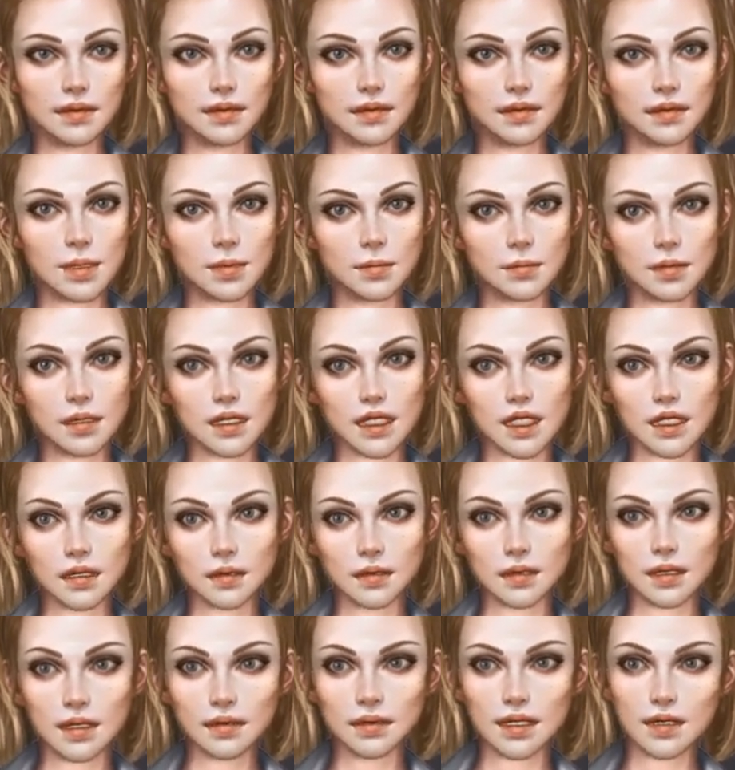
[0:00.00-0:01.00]
Do you like
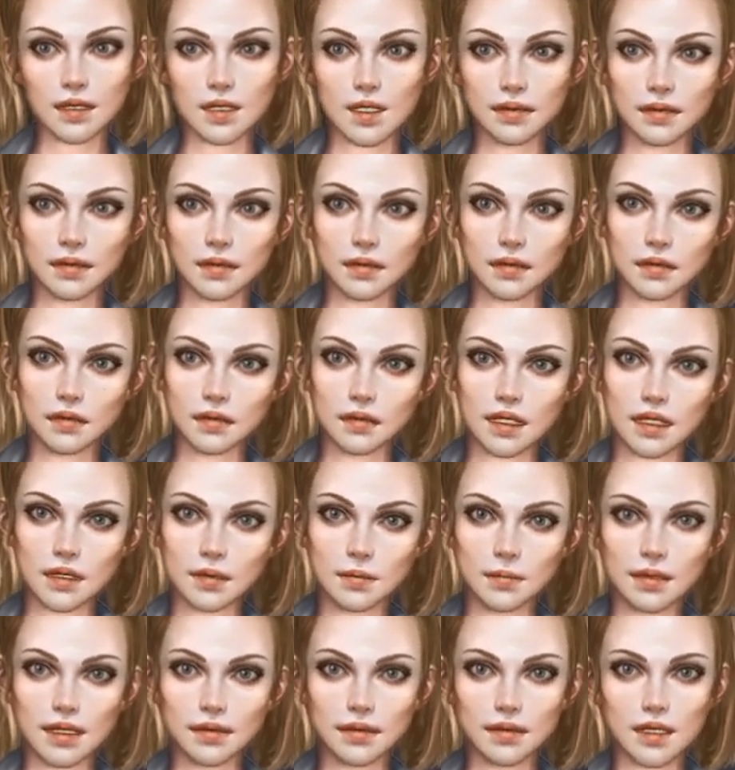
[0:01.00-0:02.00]
an offer?
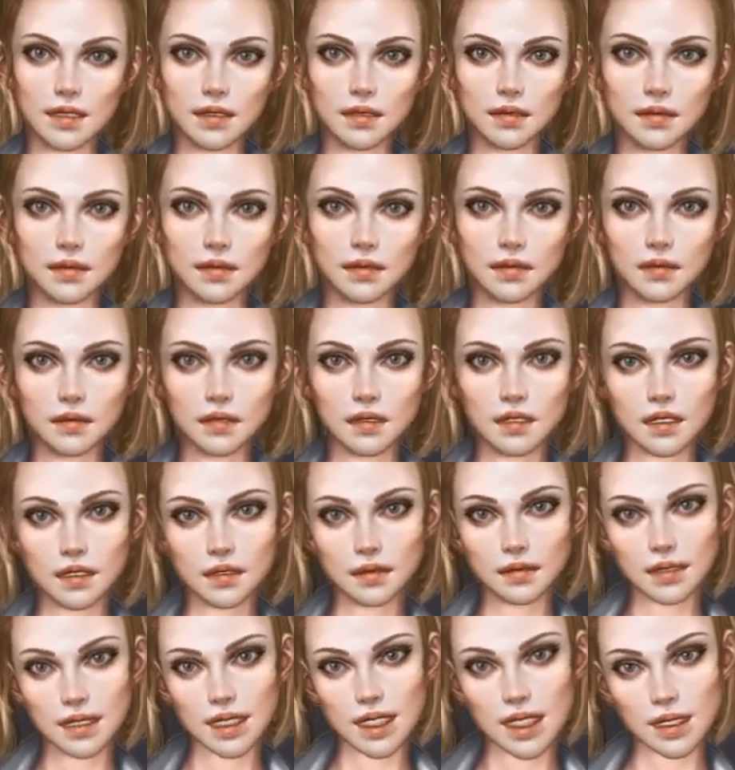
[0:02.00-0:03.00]
Please follow the link in
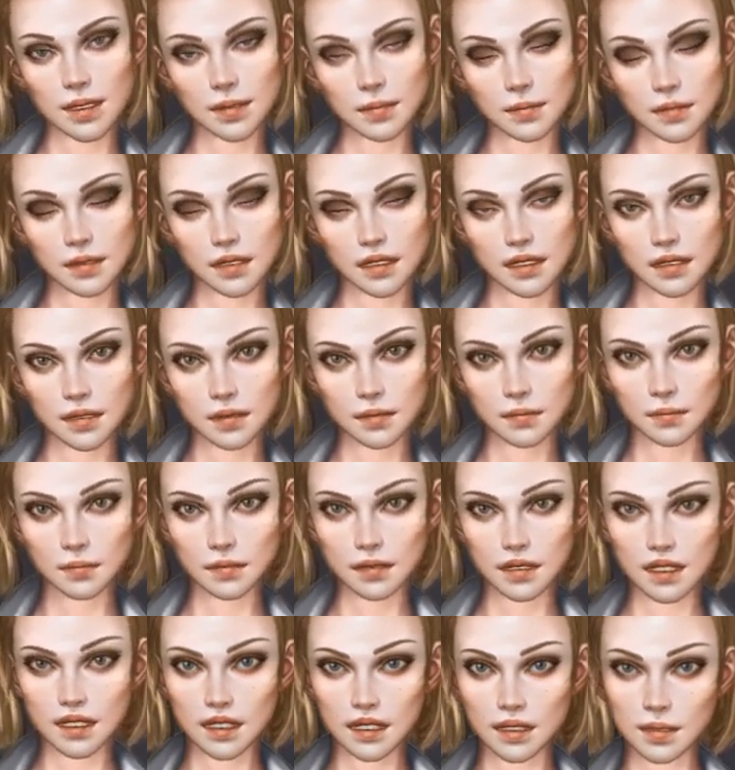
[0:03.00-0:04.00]
description or on the
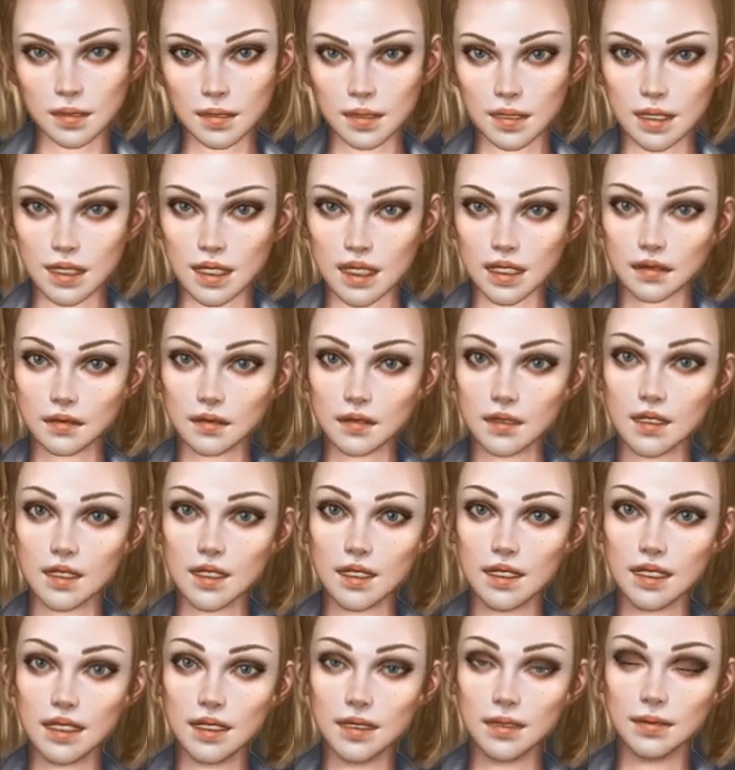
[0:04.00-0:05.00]
video to view the
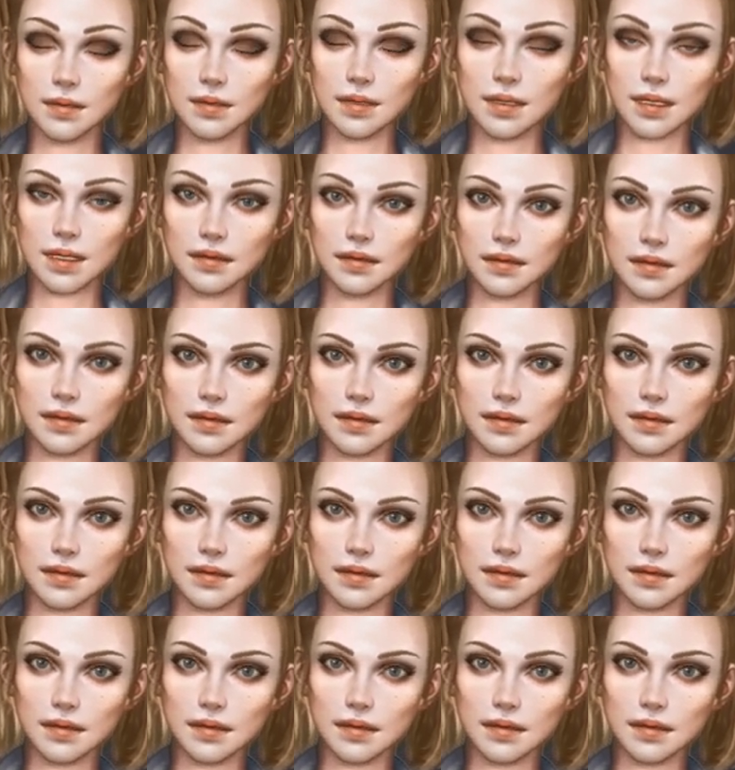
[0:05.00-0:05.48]
details.